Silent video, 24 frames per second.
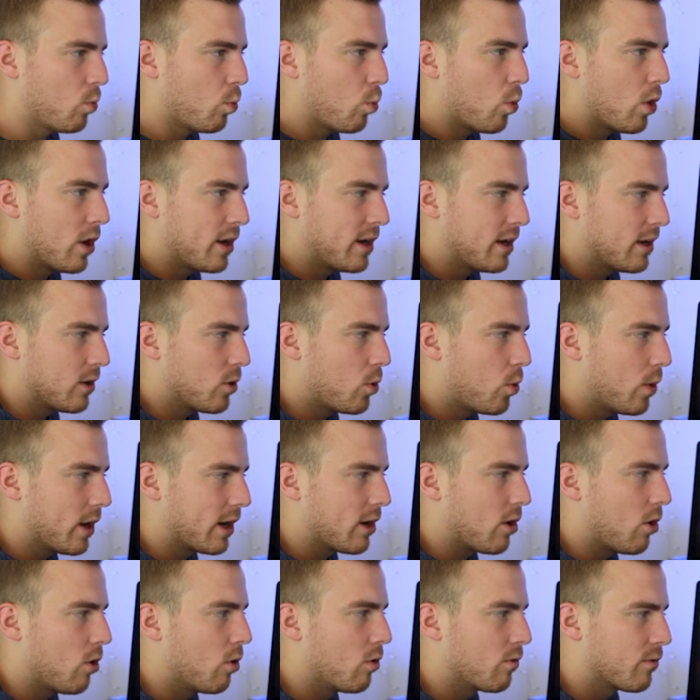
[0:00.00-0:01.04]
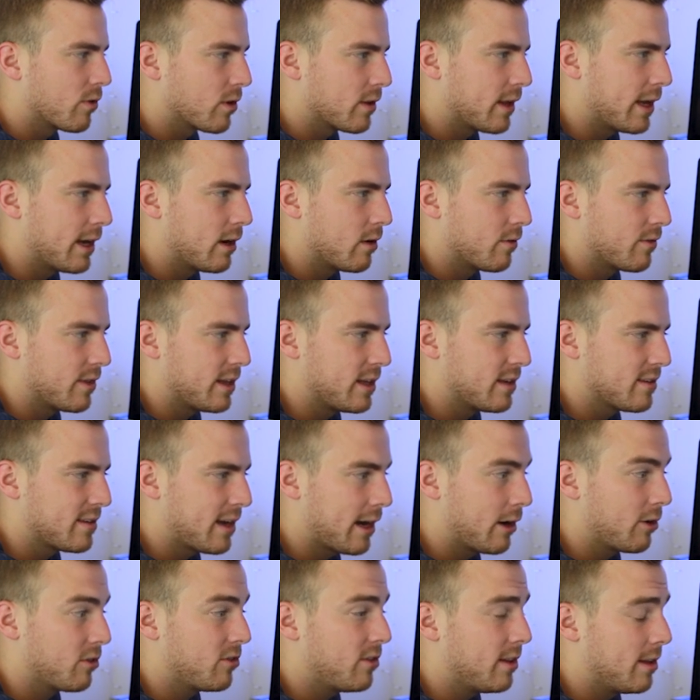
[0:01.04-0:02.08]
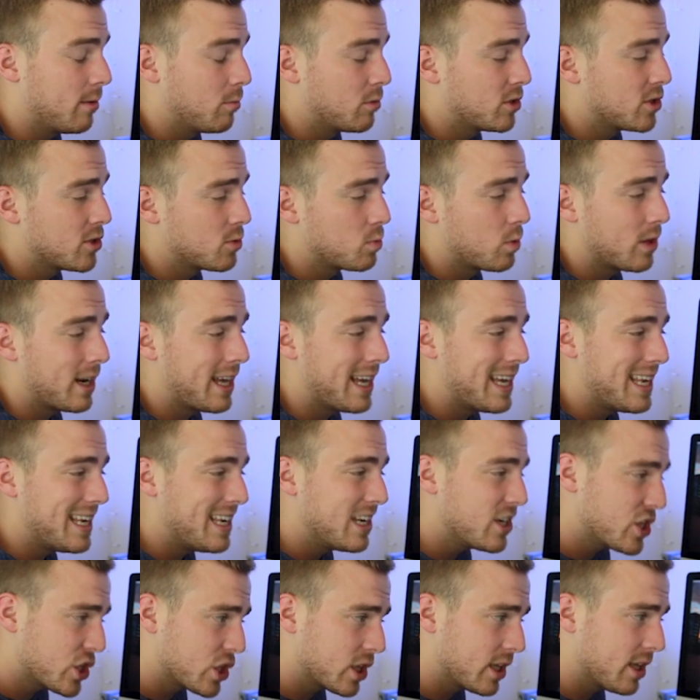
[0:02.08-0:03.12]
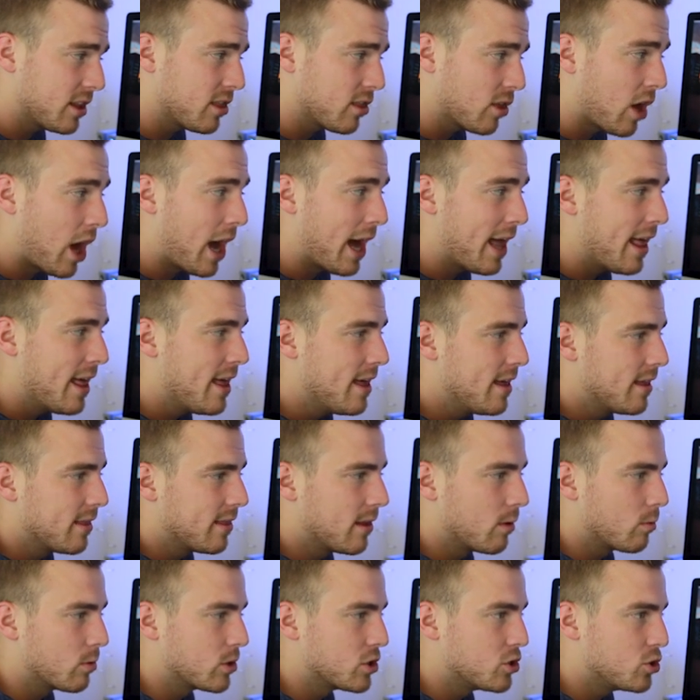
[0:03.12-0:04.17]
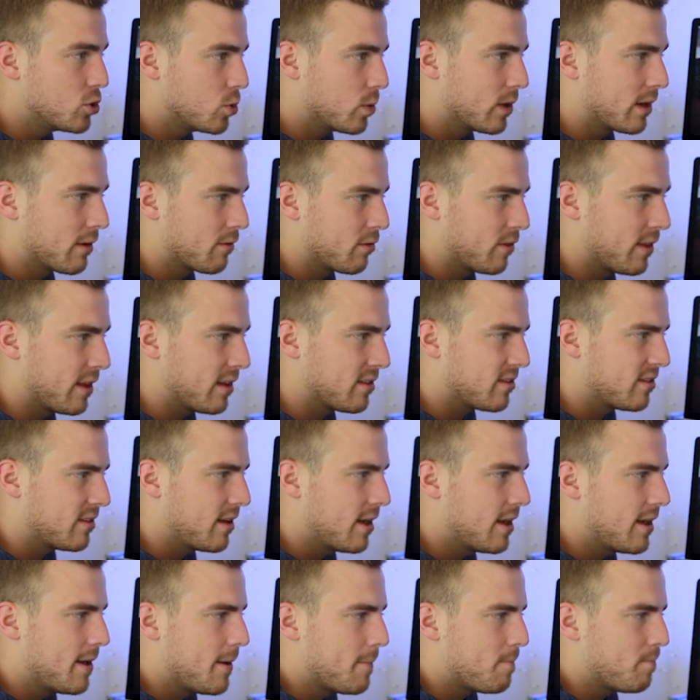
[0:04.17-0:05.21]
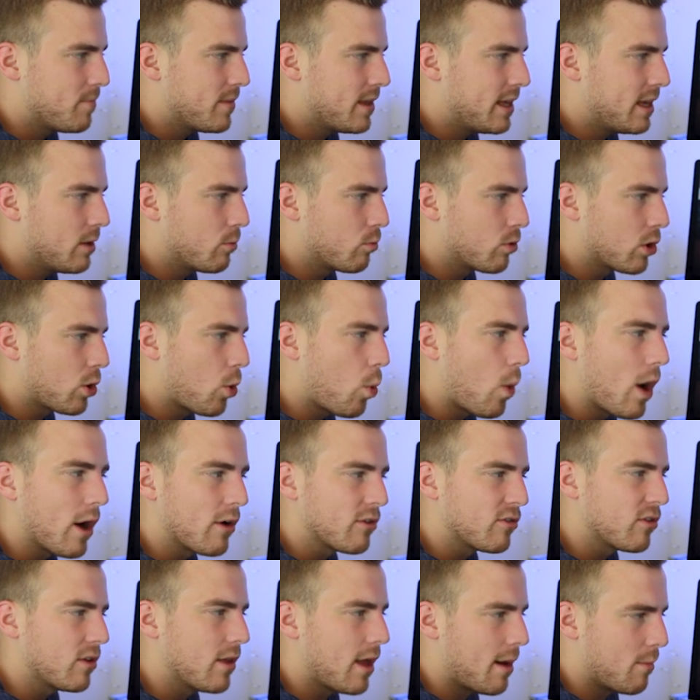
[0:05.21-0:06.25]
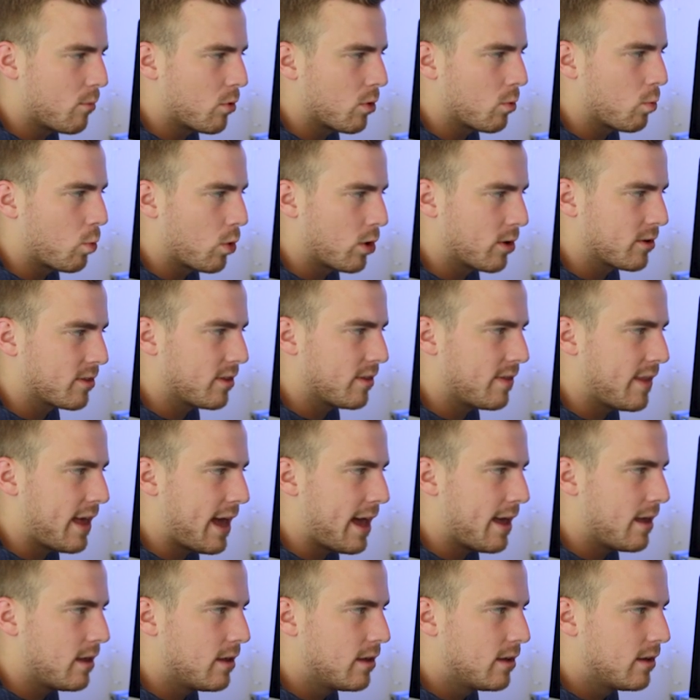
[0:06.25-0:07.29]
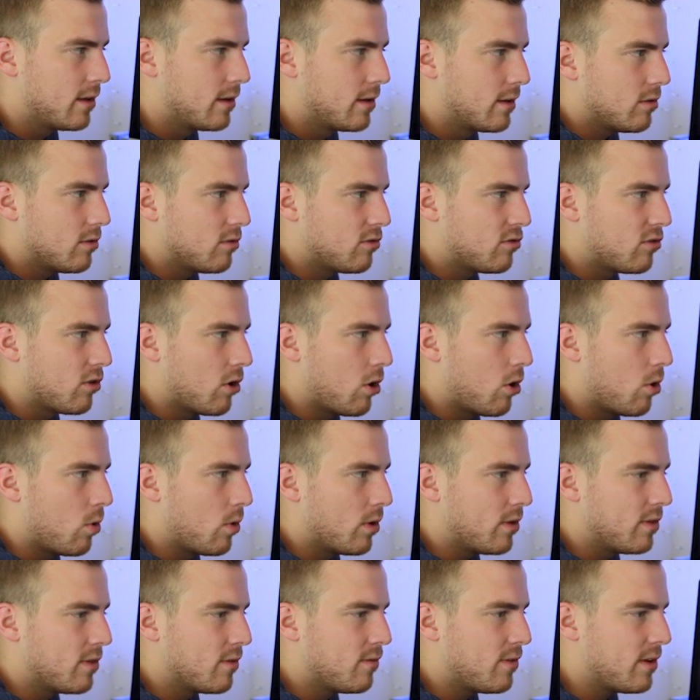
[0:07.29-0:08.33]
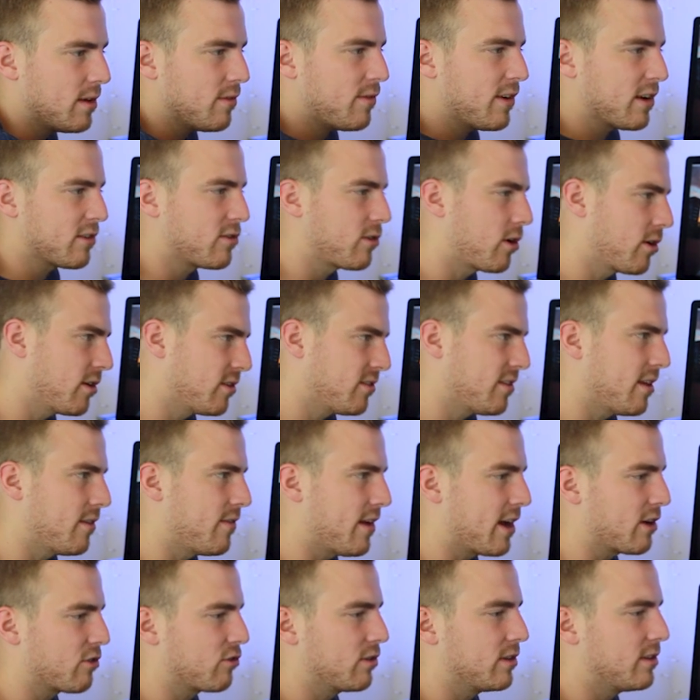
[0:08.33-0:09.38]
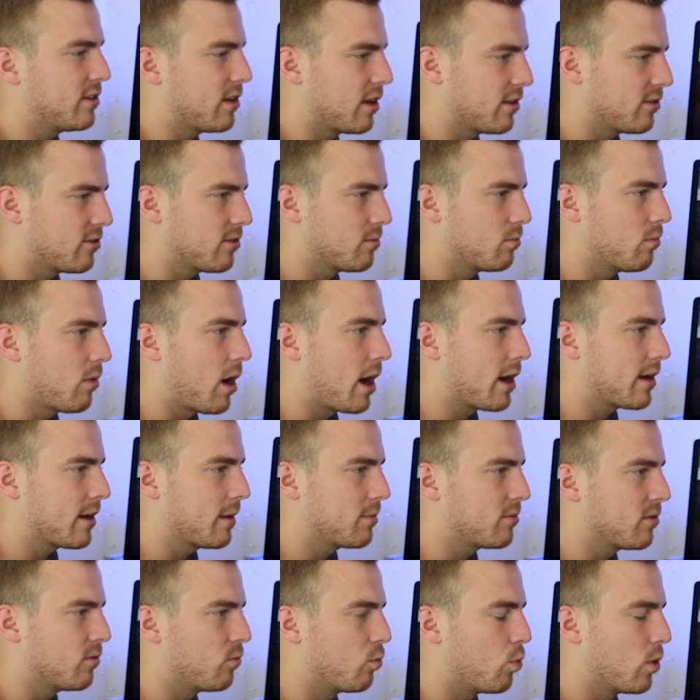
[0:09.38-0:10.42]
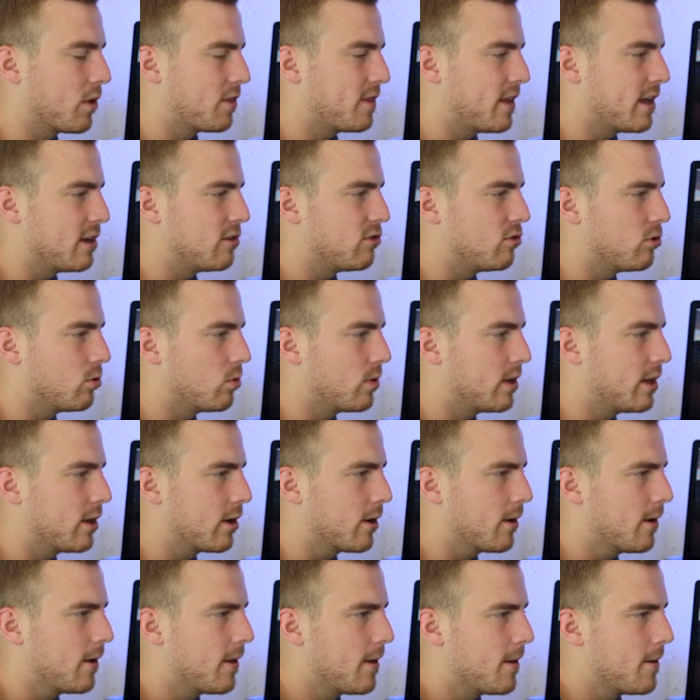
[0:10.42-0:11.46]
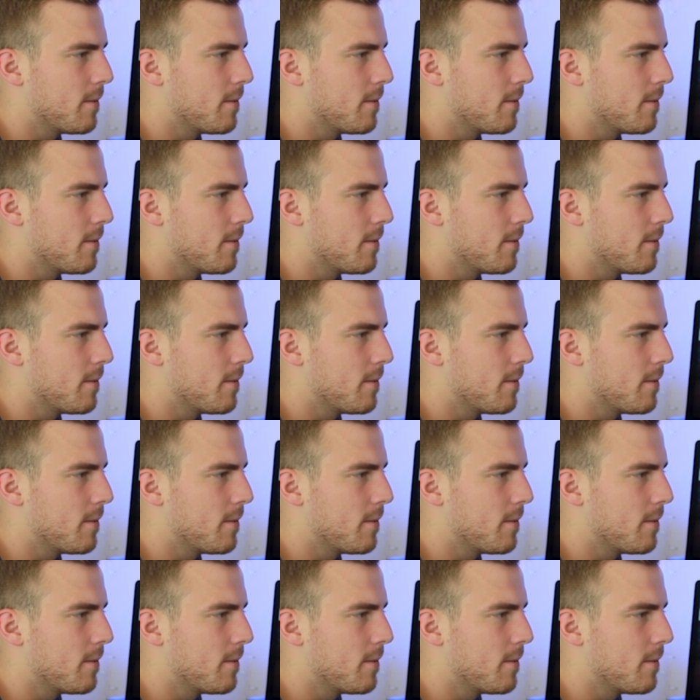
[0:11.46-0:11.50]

one quick overlay over the entire scene, which is what I initially thought they were doing for this. It requires a lot more work than that. So the VFX artists have actually done some mock-ups of what they do here,